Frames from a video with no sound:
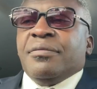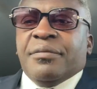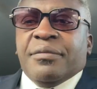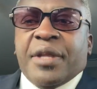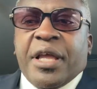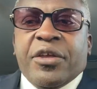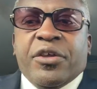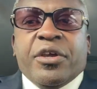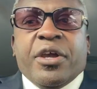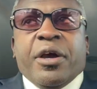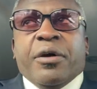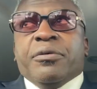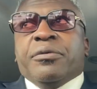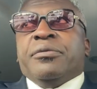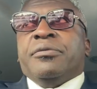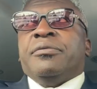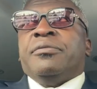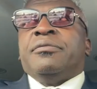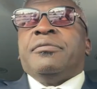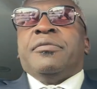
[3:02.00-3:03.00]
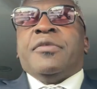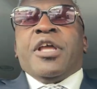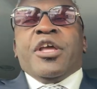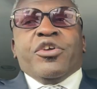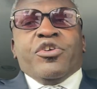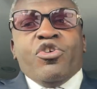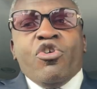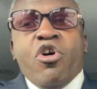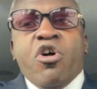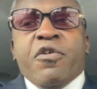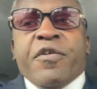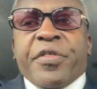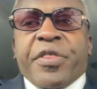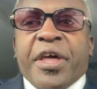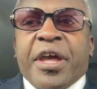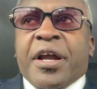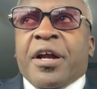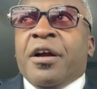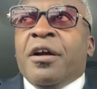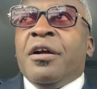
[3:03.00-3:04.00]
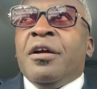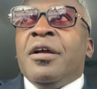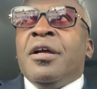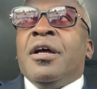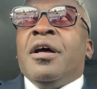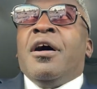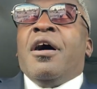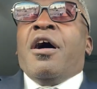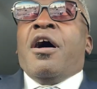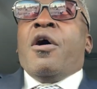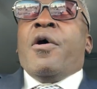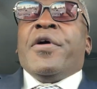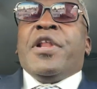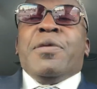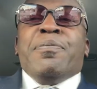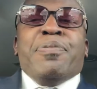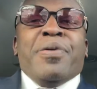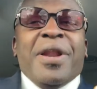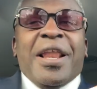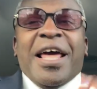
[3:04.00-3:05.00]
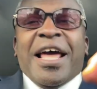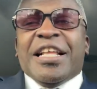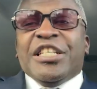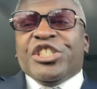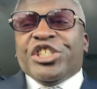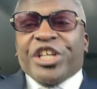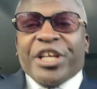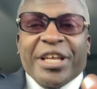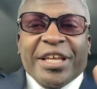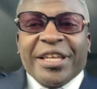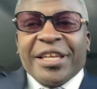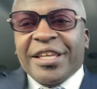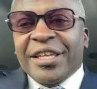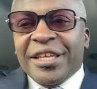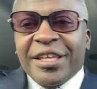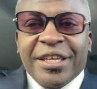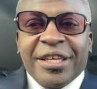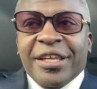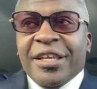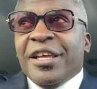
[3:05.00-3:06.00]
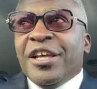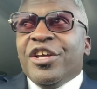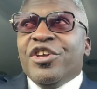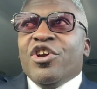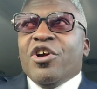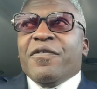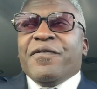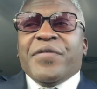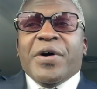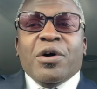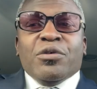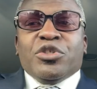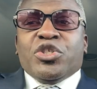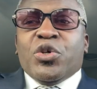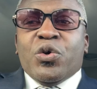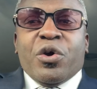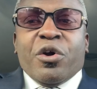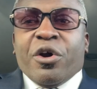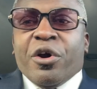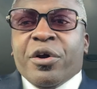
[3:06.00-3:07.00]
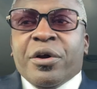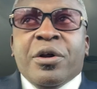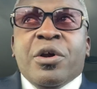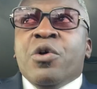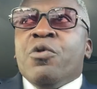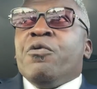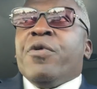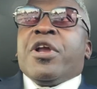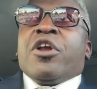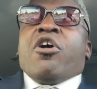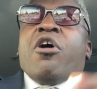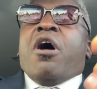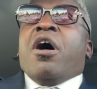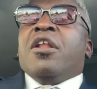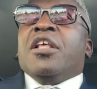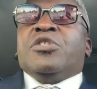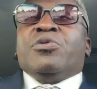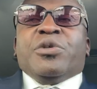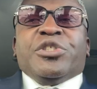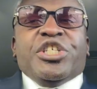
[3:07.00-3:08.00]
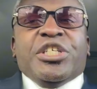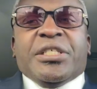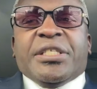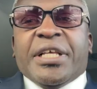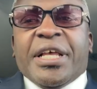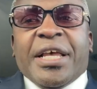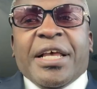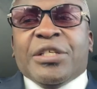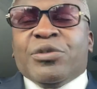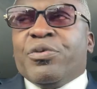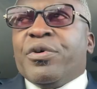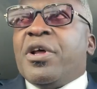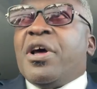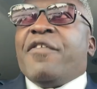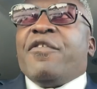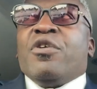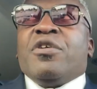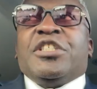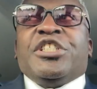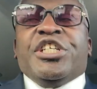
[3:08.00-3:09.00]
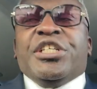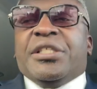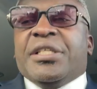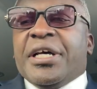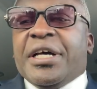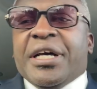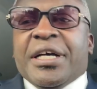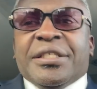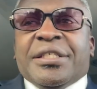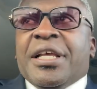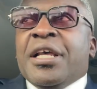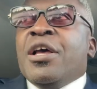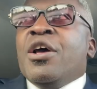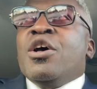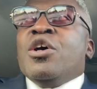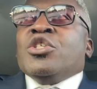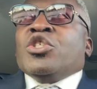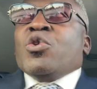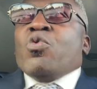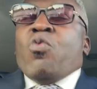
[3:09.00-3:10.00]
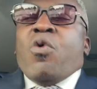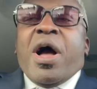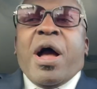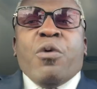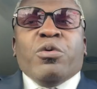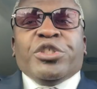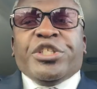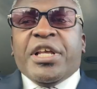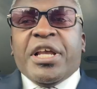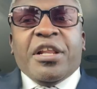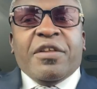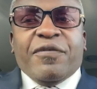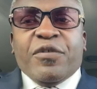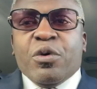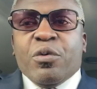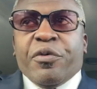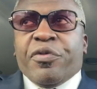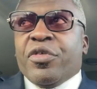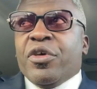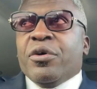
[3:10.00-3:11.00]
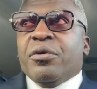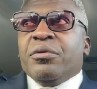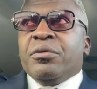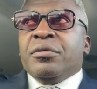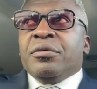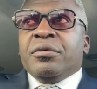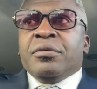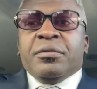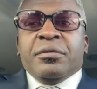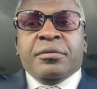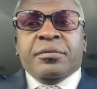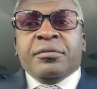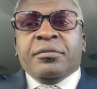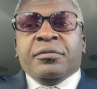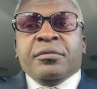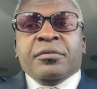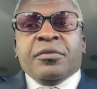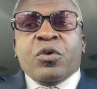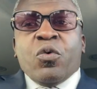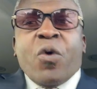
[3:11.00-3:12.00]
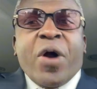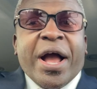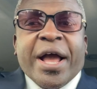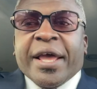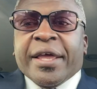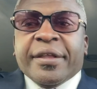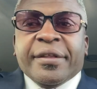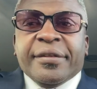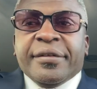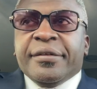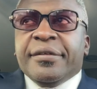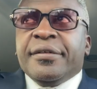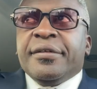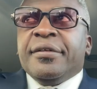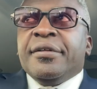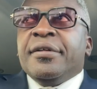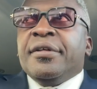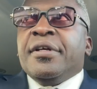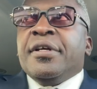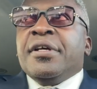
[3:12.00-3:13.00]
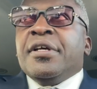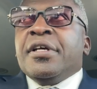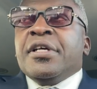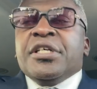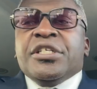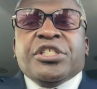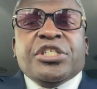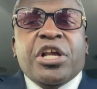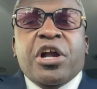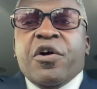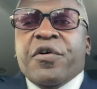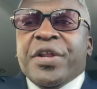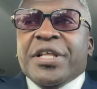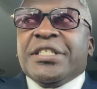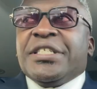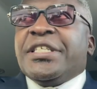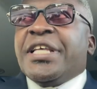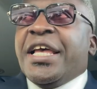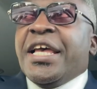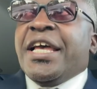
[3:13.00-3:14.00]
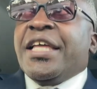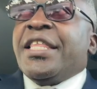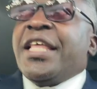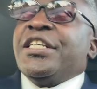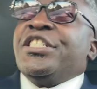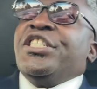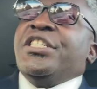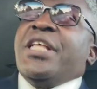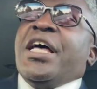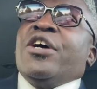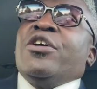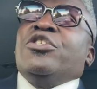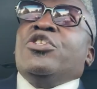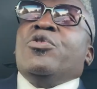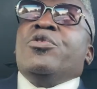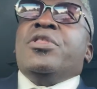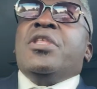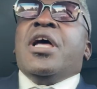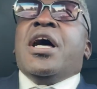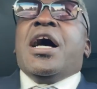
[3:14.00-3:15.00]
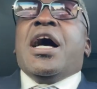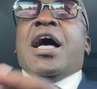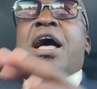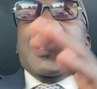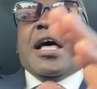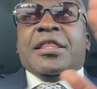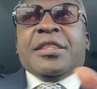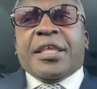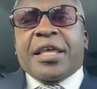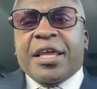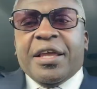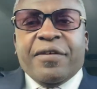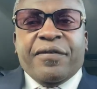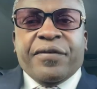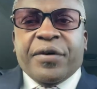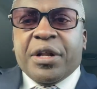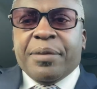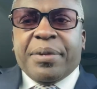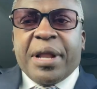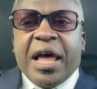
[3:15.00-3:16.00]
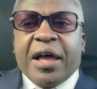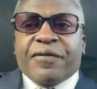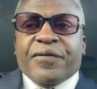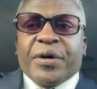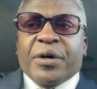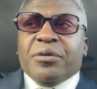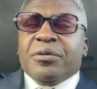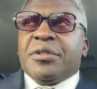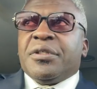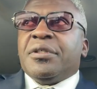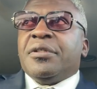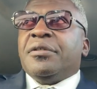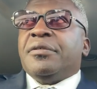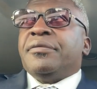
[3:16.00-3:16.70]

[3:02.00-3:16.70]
There you go. You over there already pledging your vote to her, regardless what she says, whatever she does. So why would she interview with you? Why? She already said that she's not going to do nothing for the black folks.